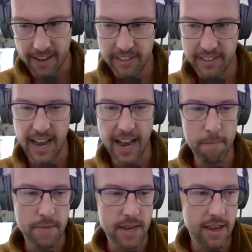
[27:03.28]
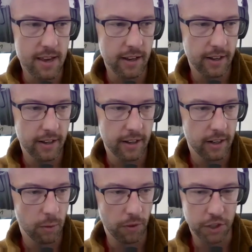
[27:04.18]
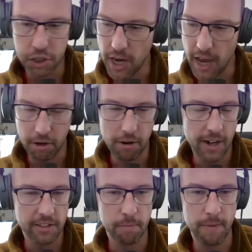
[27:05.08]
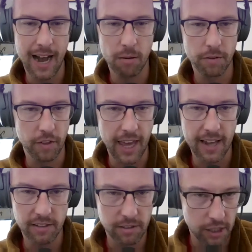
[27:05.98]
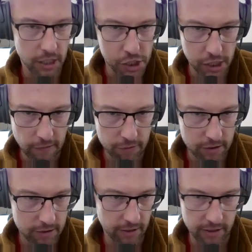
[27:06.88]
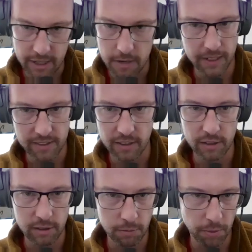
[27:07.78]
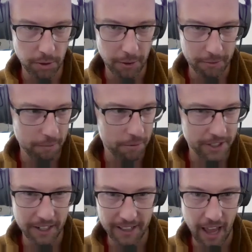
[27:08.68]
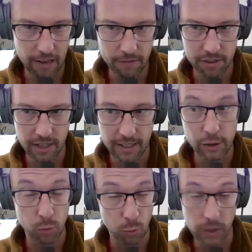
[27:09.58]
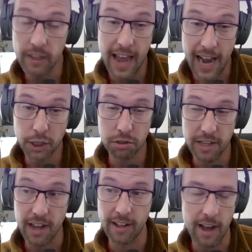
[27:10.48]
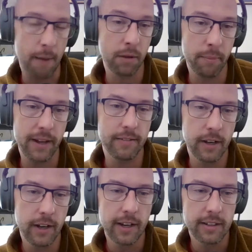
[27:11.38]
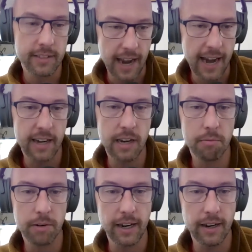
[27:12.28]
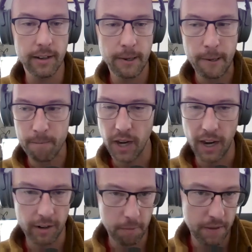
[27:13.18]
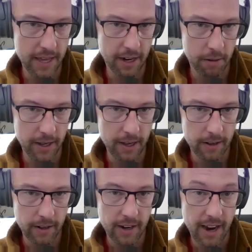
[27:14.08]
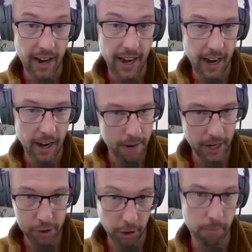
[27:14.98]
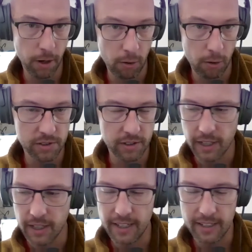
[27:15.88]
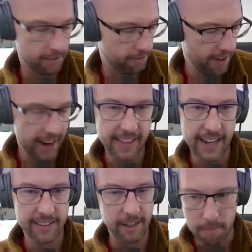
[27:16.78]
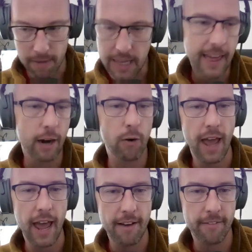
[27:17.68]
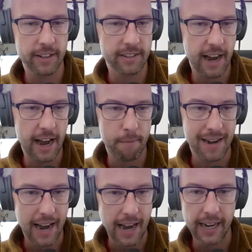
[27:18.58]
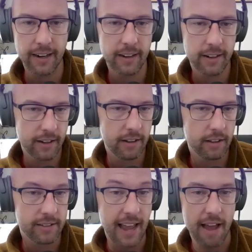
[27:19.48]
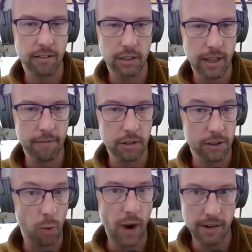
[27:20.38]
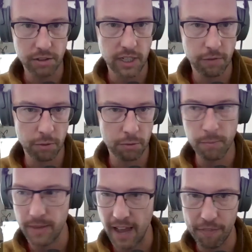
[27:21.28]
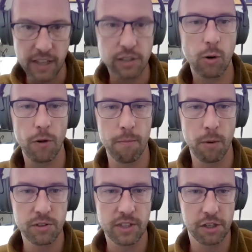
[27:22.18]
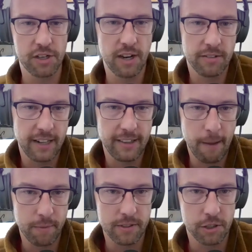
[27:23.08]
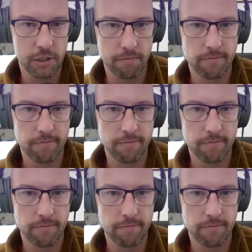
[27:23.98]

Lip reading: is not me with a shot across the bow of the Kansas City Chiefs, the team that's in the Super Bowl representing the AFC. That's really actually a compliment to Andy Reid, Eric Bieniemy, and Patrick Mahomes, is the fact that to me, they don't have a top 9 talent level in the wide receiver room, yet they scored the most touchdowns at that position.